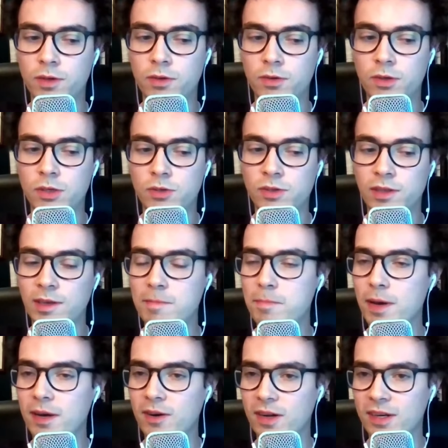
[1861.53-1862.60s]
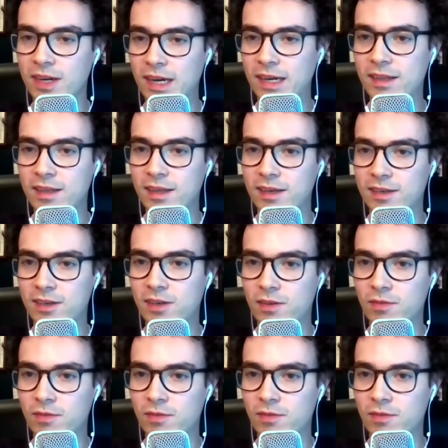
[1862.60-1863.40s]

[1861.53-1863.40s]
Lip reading: you sleep better at night? Like,